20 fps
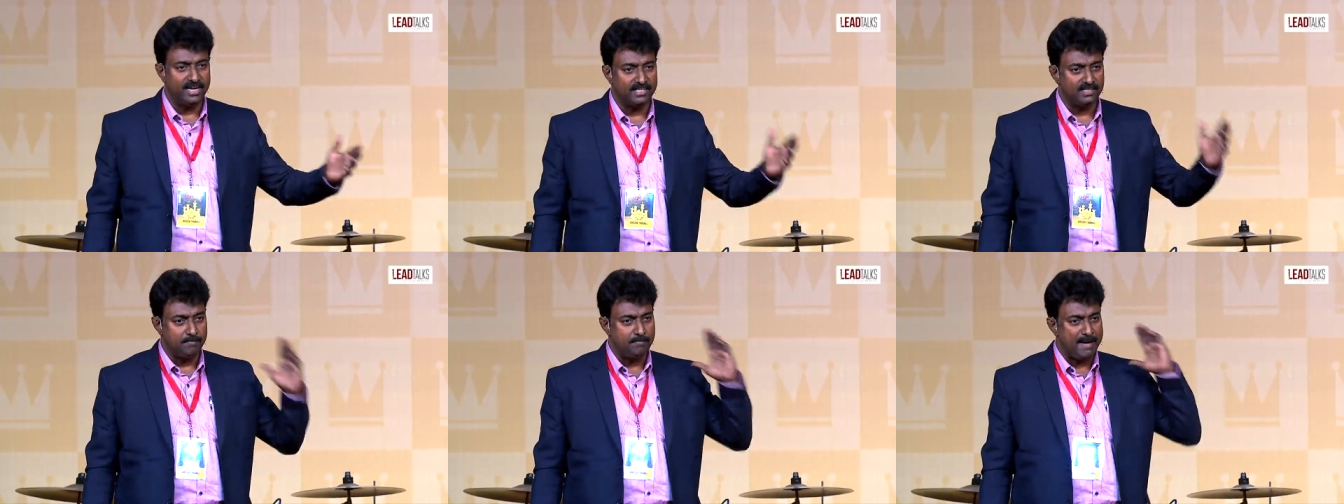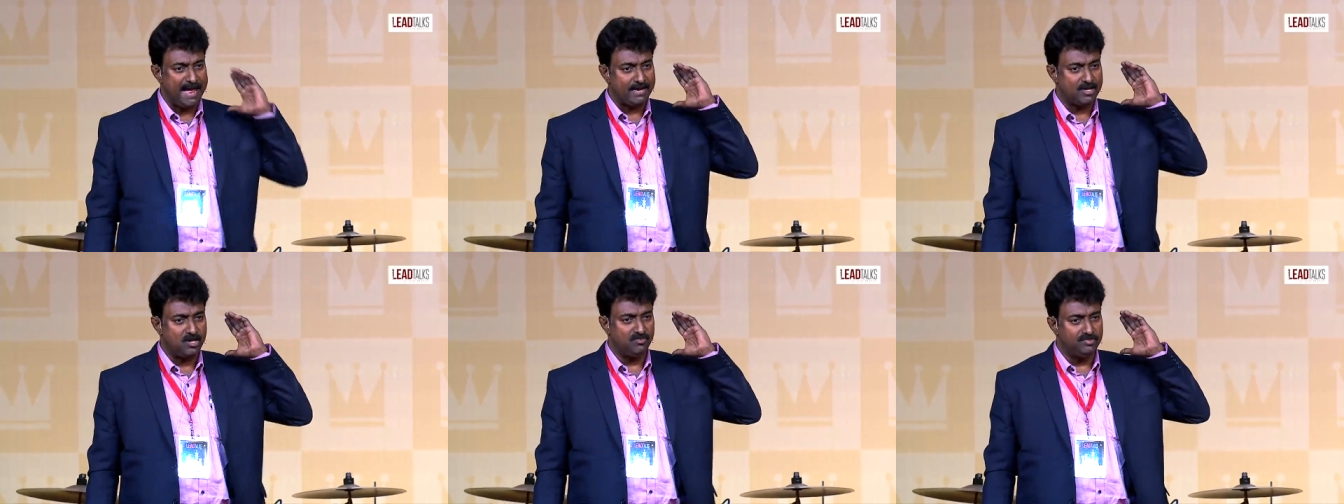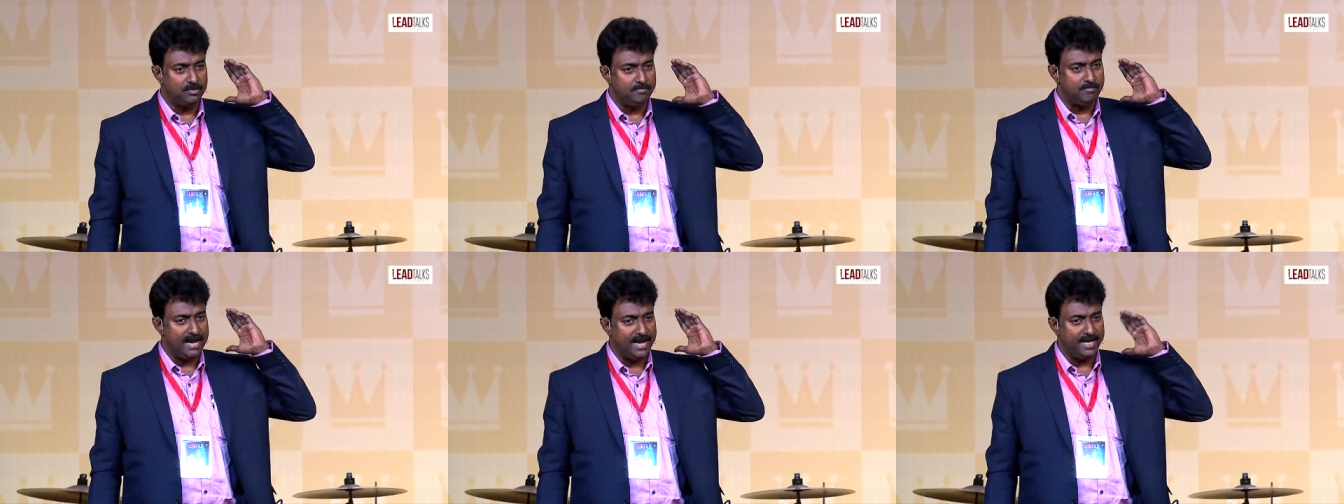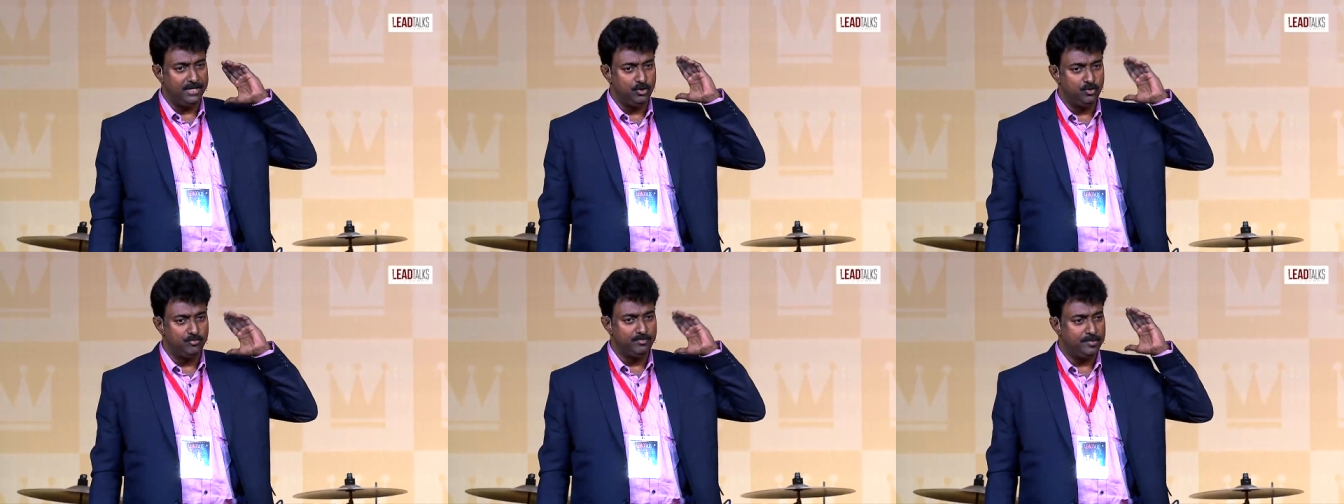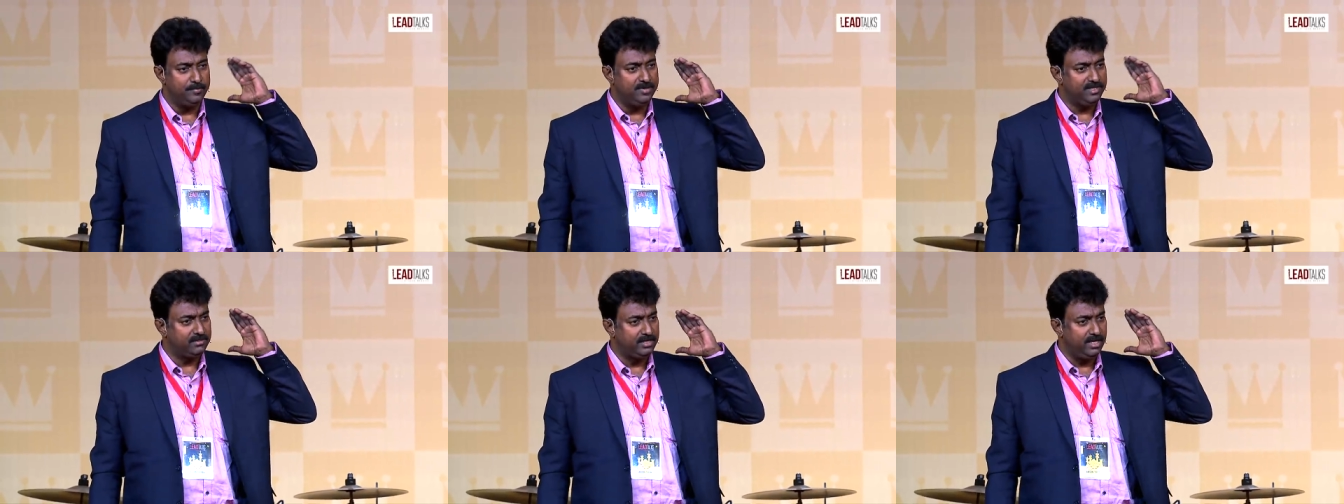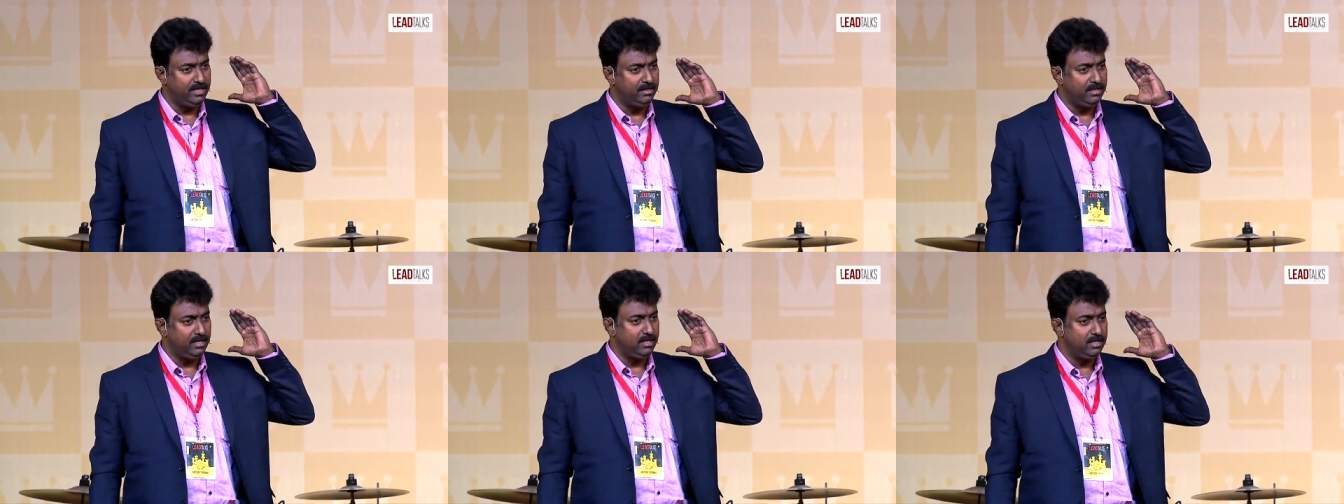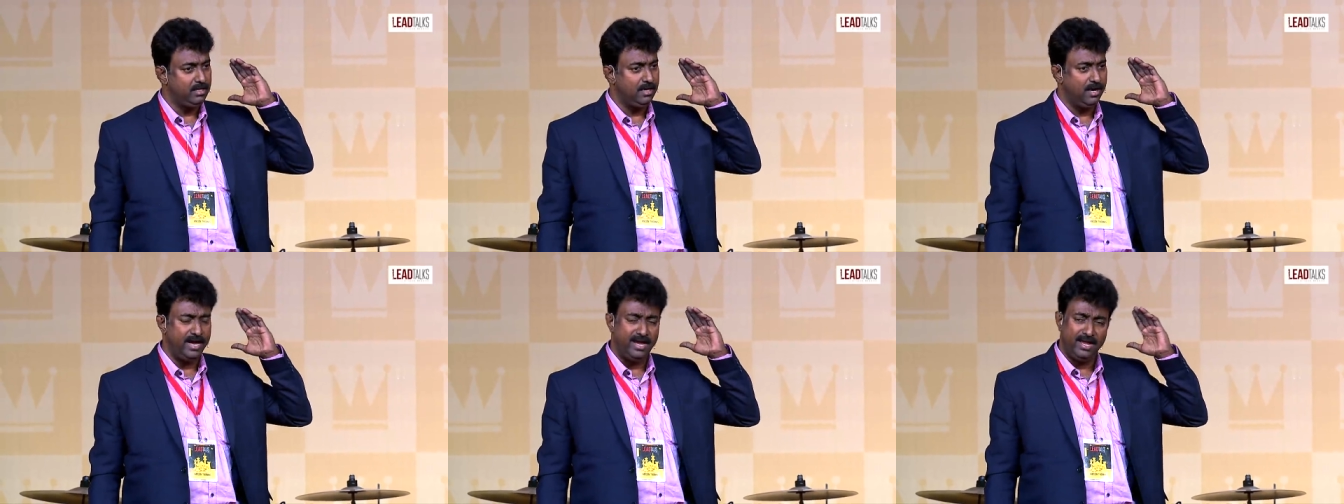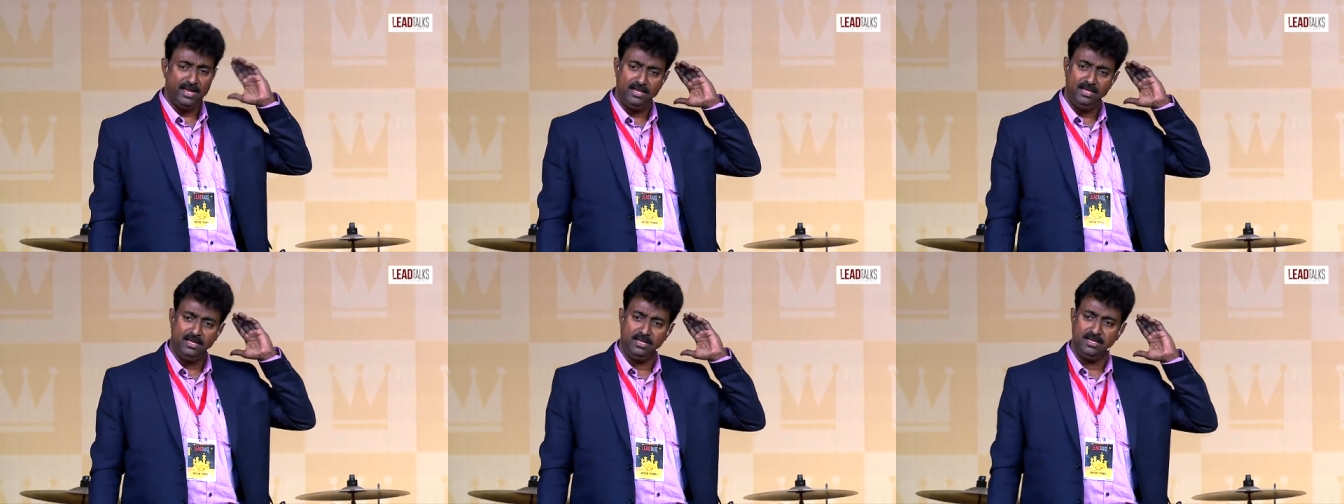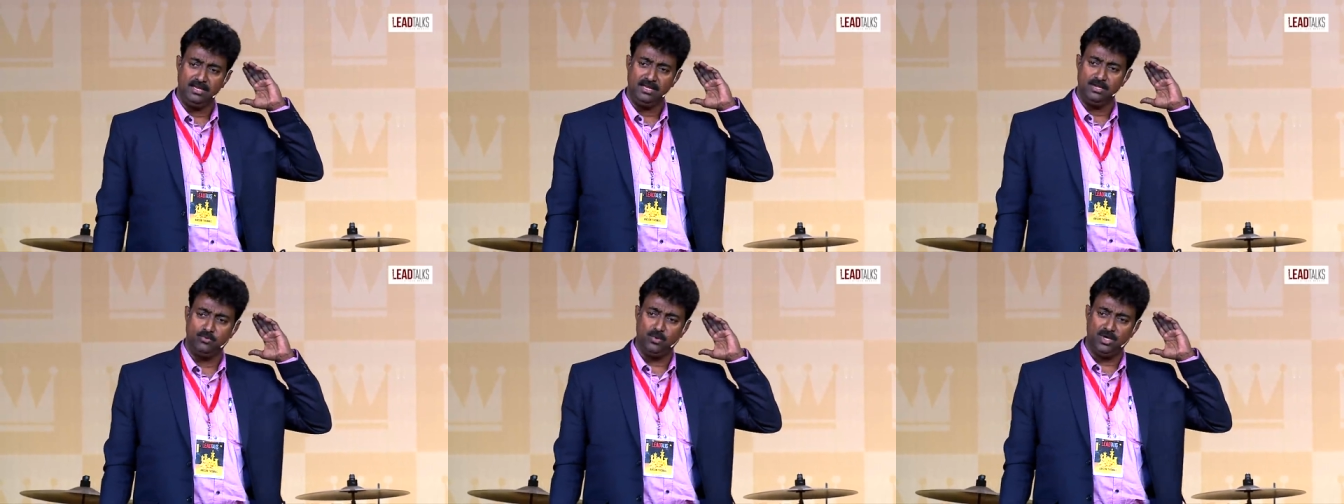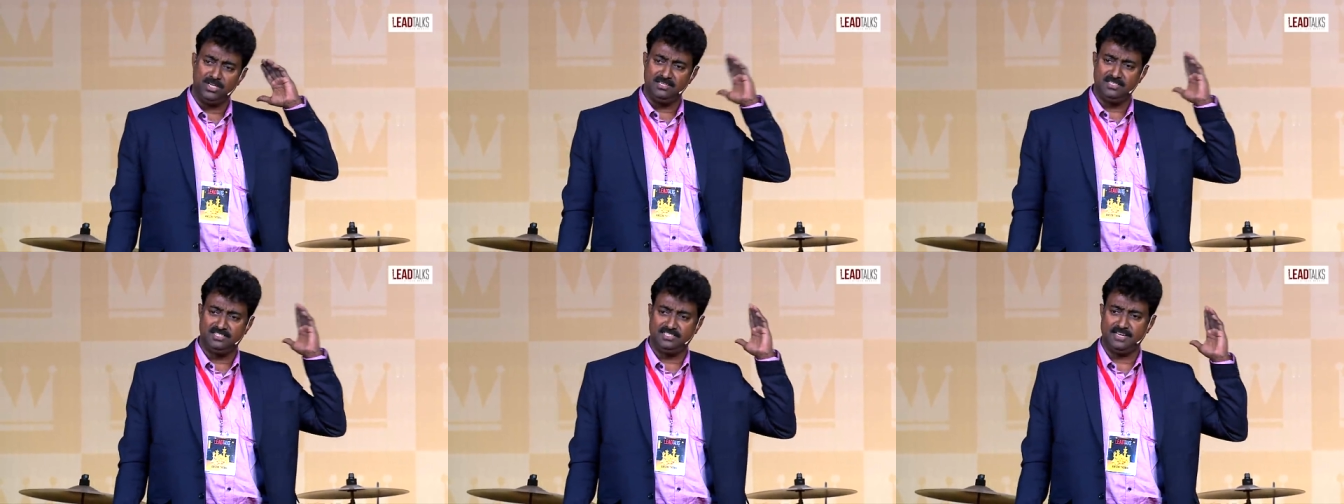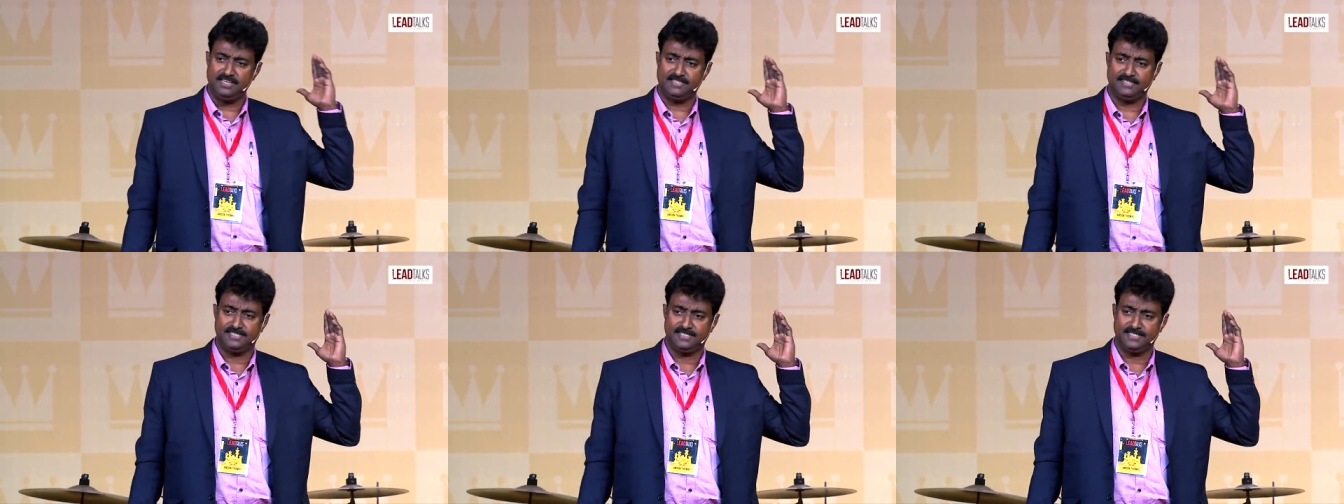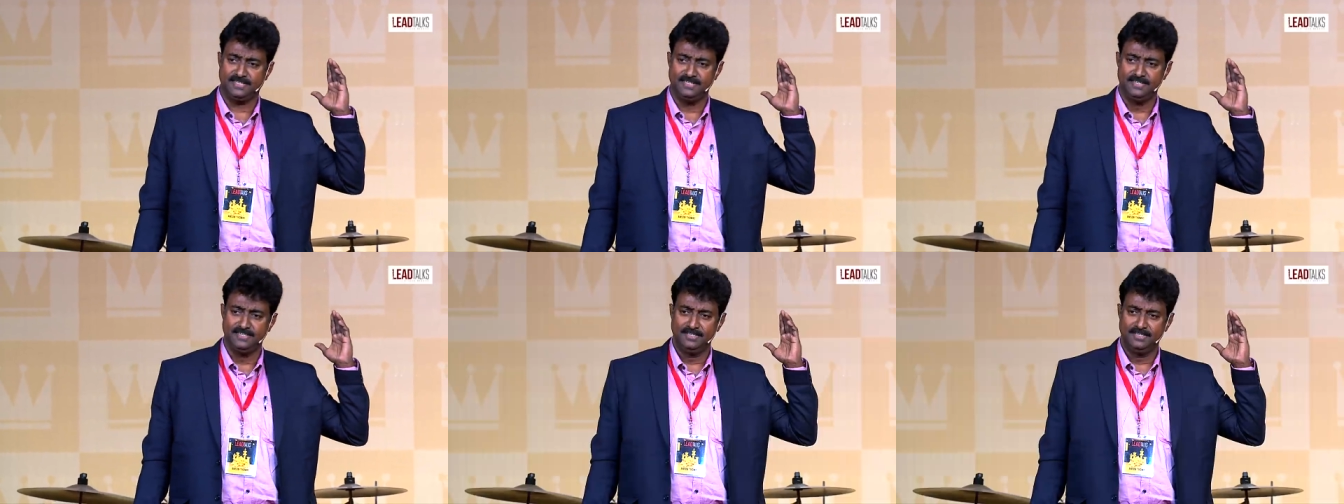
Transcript: at the back of the mind you may be thinking, "Hey, what is this?